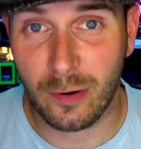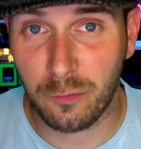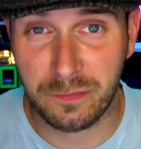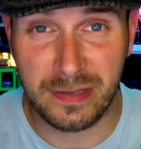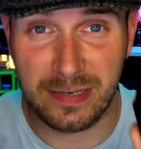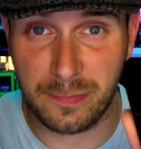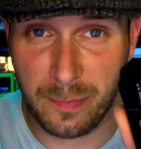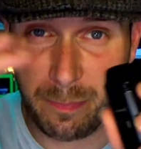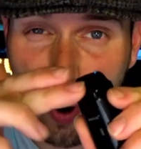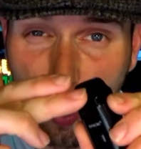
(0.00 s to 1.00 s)
of the
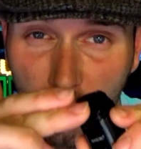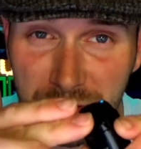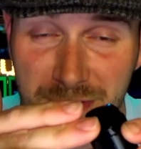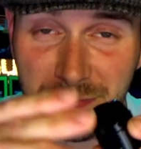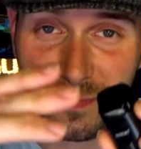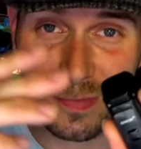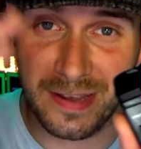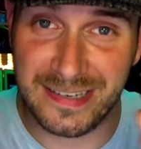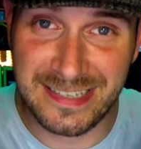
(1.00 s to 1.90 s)
pod. It's